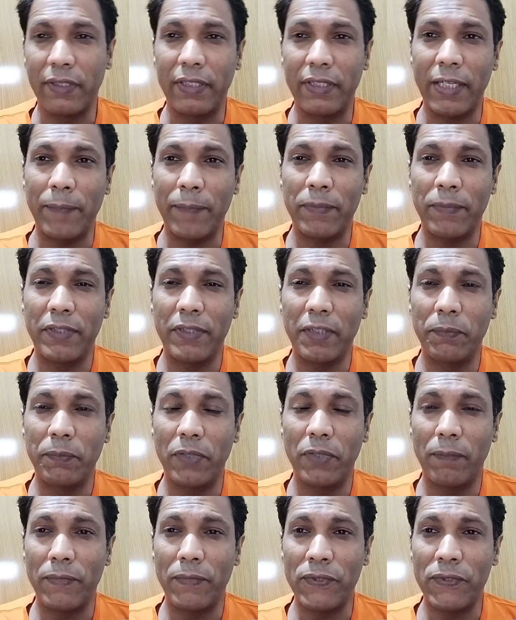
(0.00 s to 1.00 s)
Deputy
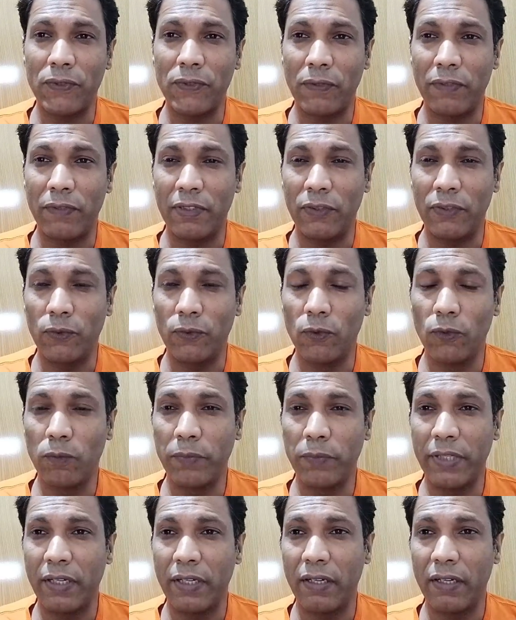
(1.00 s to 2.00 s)
Prime Minister of
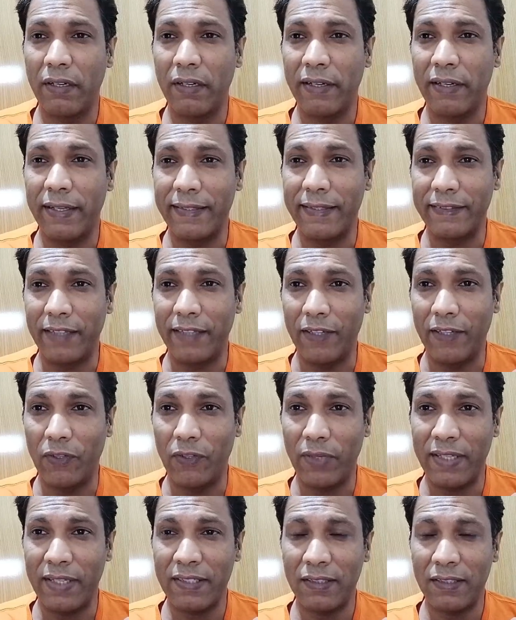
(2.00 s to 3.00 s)
Ethiopia, has
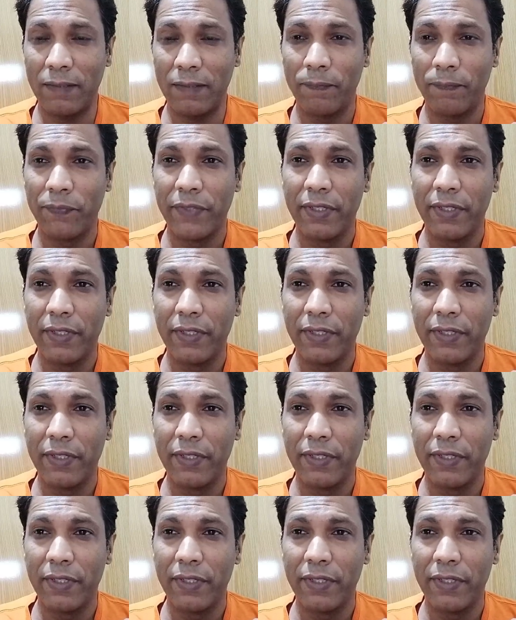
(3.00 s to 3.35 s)
addressed